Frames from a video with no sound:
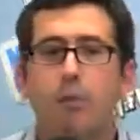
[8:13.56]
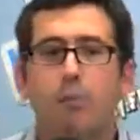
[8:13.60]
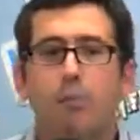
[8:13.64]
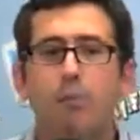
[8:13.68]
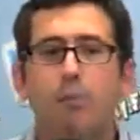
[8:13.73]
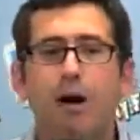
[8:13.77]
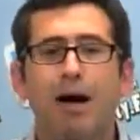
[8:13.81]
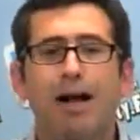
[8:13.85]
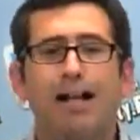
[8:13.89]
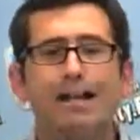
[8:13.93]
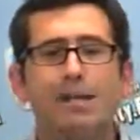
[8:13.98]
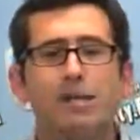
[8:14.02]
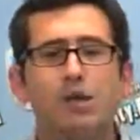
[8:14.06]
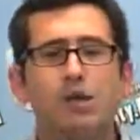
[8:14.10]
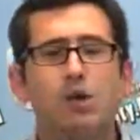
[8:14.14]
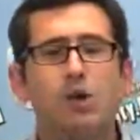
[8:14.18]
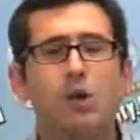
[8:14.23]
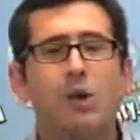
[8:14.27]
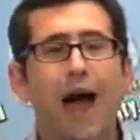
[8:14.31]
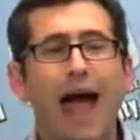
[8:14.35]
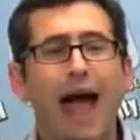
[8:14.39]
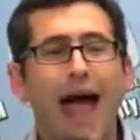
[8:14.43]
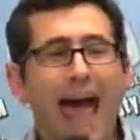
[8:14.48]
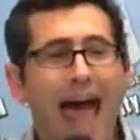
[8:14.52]
but
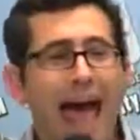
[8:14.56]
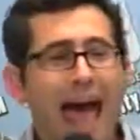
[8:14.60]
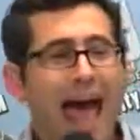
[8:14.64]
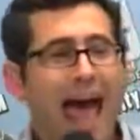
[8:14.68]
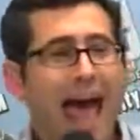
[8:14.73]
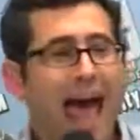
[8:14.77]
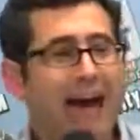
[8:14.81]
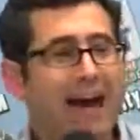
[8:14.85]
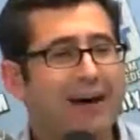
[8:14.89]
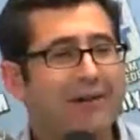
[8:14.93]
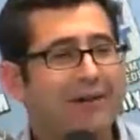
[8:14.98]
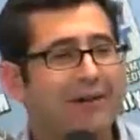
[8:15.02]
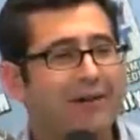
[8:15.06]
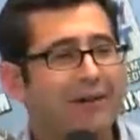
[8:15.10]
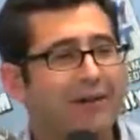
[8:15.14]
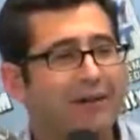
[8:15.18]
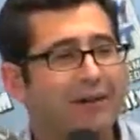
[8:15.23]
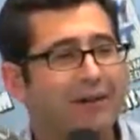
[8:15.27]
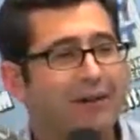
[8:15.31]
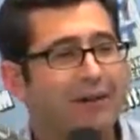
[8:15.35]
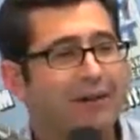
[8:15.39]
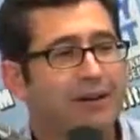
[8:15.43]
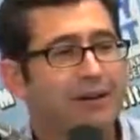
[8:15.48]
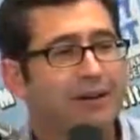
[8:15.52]
to have
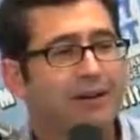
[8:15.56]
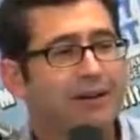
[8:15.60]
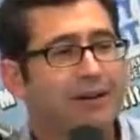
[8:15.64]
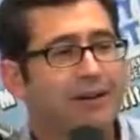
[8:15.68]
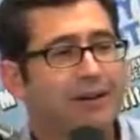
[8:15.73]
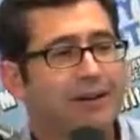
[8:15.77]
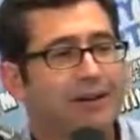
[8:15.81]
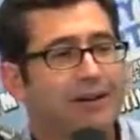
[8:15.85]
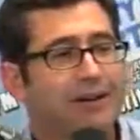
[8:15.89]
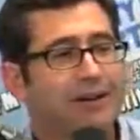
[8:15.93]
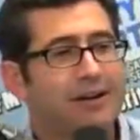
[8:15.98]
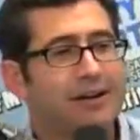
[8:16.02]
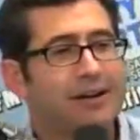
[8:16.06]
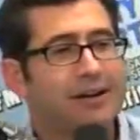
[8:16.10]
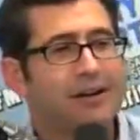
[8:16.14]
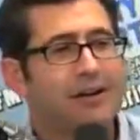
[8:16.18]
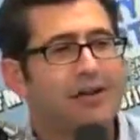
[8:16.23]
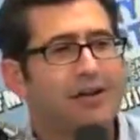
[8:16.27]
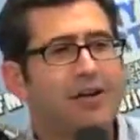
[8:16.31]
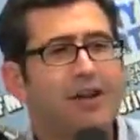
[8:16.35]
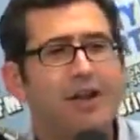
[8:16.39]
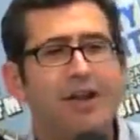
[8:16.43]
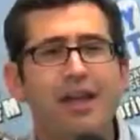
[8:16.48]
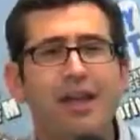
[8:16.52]

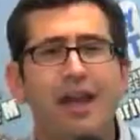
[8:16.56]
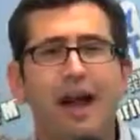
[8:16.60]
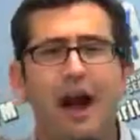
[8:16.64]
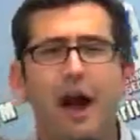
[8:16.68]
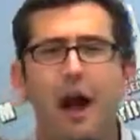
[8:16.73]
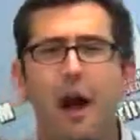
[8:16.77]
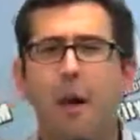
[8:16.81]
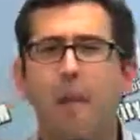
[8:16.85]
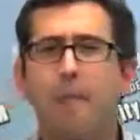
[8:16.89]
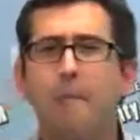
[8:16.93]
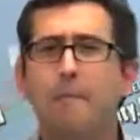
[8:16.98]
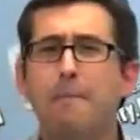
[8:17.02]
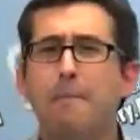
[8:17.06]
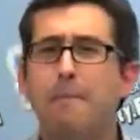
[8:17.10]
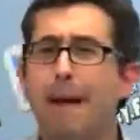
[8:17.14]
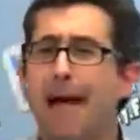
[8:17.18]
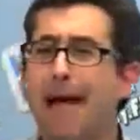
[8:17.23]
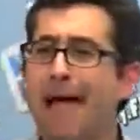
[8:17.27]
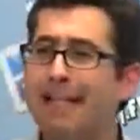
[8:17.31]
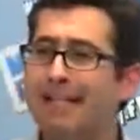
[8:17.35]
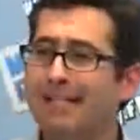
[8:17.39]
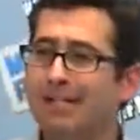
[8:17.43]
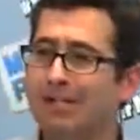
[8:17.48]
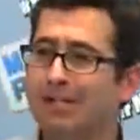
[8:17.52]
the
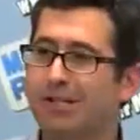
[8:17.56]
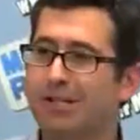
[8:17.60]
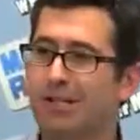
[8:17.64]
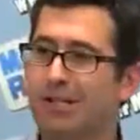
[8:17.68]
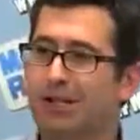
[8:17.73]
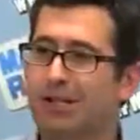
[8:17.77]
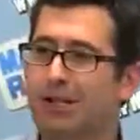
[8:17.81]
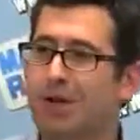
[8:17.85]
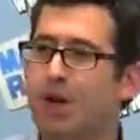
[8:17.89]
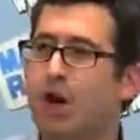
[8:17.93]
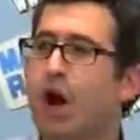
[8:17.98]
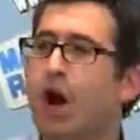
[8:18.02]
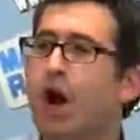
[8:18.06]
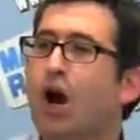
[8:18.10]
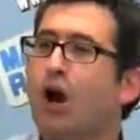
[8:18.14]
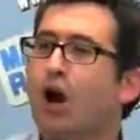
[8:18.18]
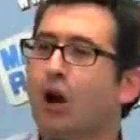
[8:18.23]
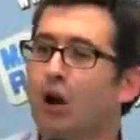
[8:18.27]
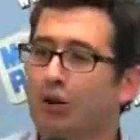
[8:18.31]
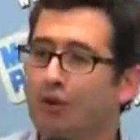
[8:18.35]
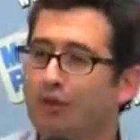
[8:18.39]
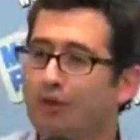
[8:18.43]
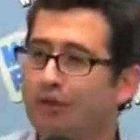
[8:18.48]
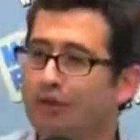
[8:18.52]
immense
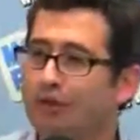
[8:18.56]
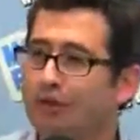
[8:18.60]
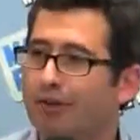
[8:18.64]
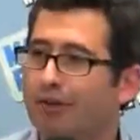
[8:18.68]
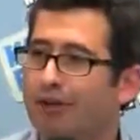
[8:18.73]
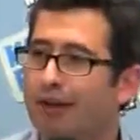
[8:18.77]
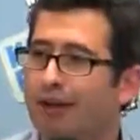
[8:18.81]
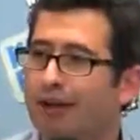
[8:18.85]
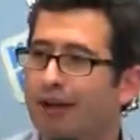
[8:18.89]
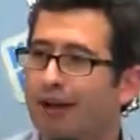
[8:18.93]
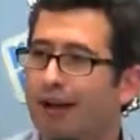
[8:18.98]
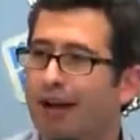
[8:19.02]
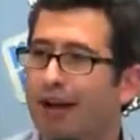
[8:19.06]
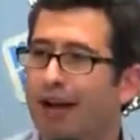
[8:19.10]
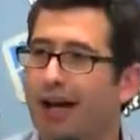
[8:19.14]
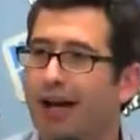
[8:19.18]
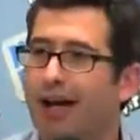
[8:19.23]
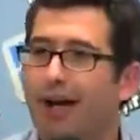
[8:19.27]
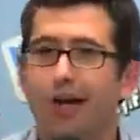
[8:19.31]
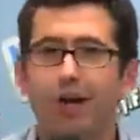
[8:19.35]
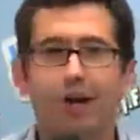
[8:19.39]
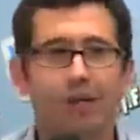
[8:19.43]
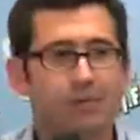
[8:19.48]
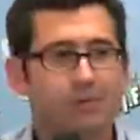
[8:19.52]
nerve
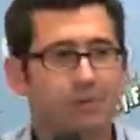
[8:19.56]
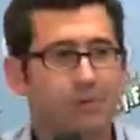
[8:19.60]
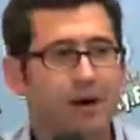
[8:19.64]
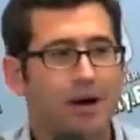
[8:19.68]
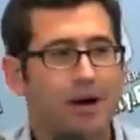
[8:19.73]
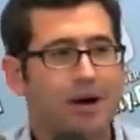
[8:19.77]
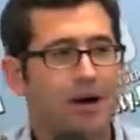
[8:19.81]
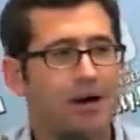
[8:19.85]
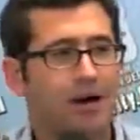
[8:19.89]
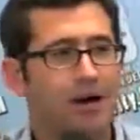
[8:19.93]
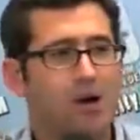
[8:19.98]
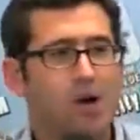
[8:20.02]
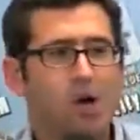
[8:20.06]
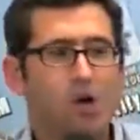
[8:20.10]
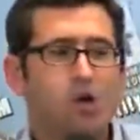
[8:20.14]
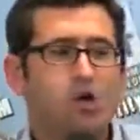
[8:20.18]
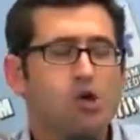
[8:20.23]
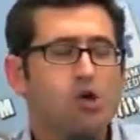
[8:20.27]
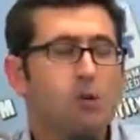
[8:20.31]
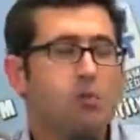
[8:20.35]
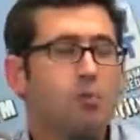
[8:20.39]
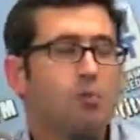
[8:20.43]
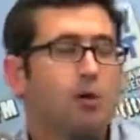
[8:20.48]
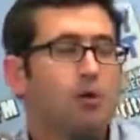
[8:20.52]
and chutzpah
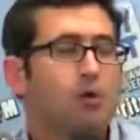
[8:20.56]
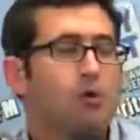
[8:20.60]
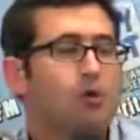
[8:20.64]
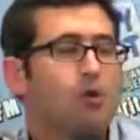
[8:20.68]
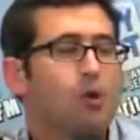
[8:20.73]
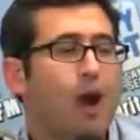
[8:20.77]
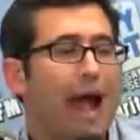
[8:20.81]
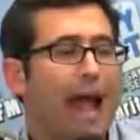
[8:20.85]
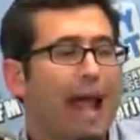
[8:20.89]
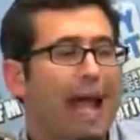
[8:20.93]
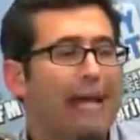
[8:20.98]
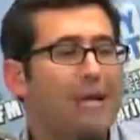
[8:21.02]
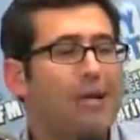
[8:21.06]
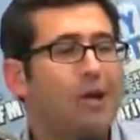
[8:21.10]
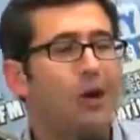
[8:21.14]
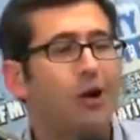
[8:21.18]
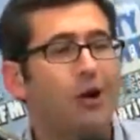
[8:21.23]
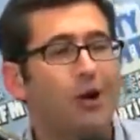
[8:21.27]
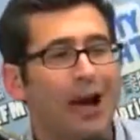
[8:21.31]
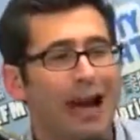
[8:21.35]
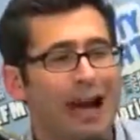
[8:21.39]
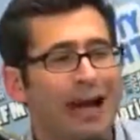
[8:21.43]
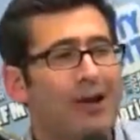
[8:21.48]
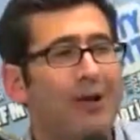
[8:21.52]
to parade
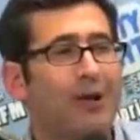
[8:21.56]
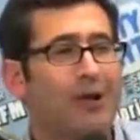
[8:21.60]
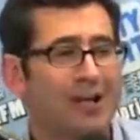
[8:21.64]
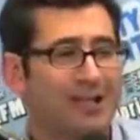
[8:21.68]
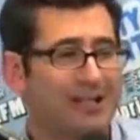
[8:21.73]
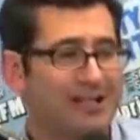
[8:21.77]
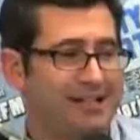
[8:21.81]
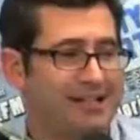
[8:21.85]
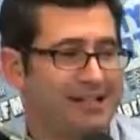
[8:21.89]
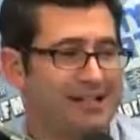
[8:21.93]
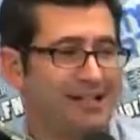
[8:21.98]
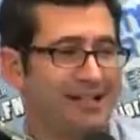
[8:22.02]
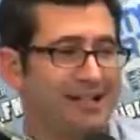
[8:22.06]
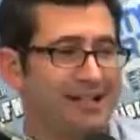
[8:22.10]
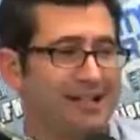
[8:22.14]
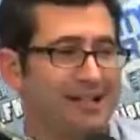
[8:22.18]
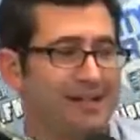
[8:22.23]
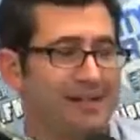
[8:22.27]
your ignorance